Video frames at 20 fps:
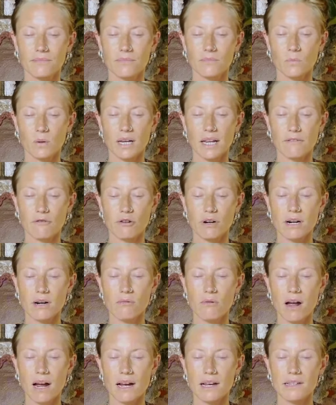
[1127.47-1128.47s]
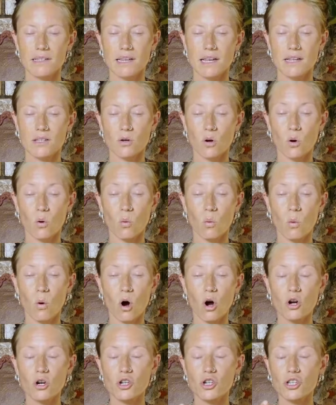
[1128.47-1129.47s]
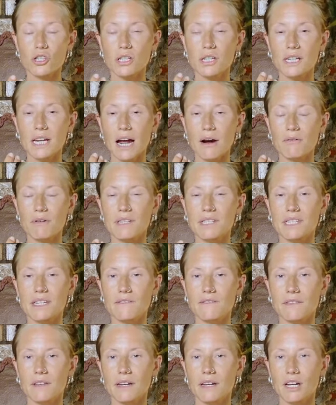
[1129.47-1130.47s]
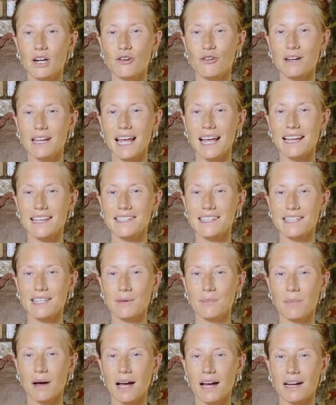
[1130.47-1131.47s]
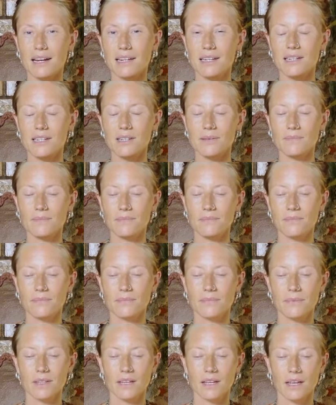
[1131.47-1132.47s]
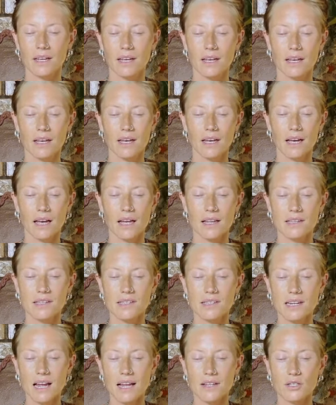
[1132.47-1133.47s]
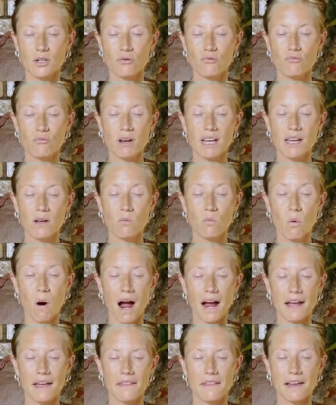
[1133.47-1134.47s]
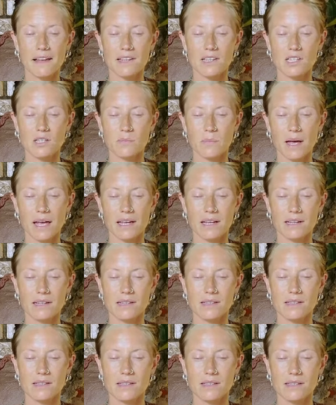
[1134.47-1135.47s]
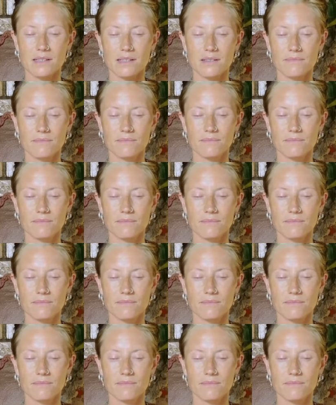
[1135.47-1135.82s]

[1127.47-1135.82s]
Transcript: whenever it arises, or watch the narrative that it creates in the mind, and start to rewire that space.